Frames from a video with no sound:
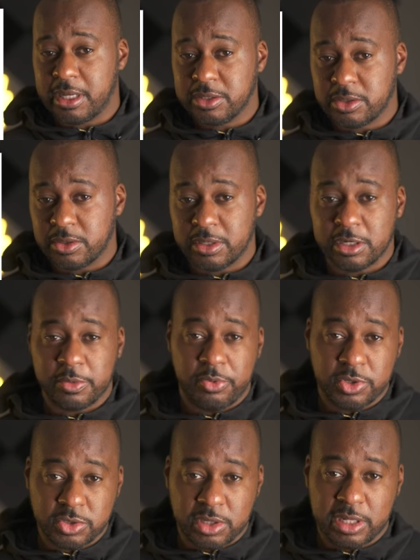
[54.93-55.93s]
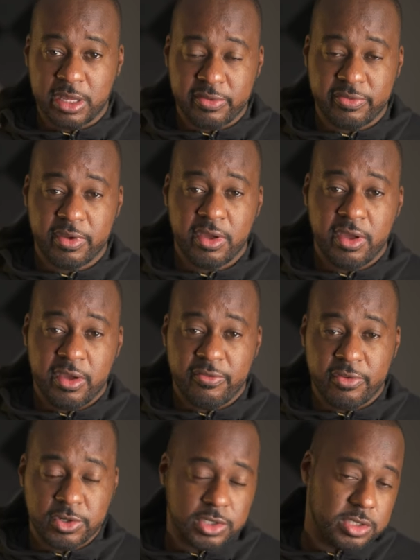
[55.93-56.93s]
downturn in their personal life
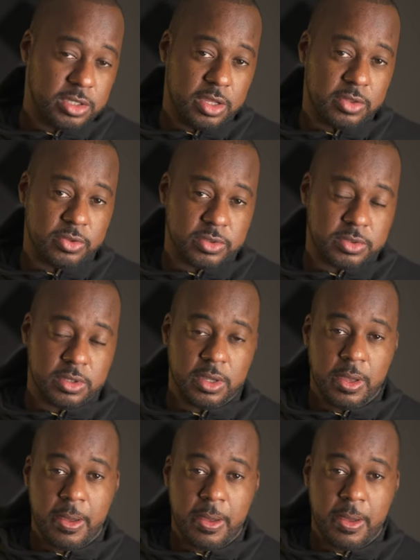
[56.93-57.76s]
versus others.